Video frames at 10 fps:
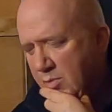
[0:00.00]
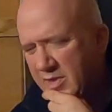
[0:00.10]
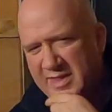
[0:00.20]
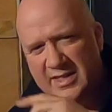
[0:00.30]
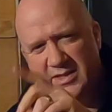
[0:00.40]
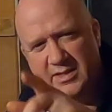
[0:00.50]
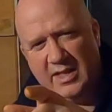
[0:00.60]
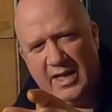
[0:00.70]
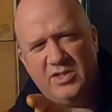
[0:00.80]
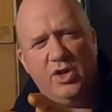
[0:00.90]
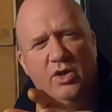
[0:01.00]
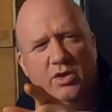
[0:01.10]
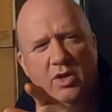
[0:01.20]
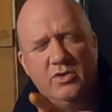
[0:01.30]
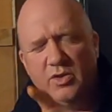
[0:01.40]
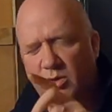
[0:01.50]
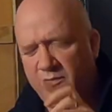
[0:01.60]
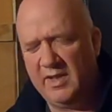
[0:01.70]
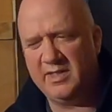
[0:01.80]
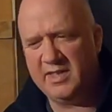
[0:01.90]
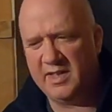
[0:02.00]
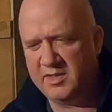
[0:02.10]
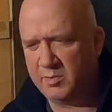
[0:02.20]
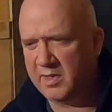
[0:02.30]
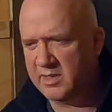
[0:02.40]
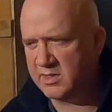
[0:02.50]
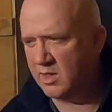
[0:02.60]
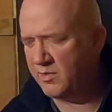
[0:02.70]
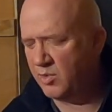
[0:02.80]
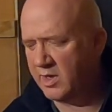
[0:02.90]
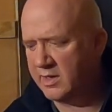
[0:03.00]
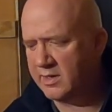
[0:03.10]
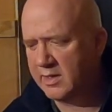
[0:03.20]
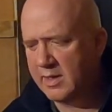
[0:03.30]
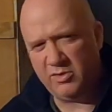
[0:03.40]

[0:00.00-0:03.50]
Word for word: but this uh, SDR console, fantastic bit of software.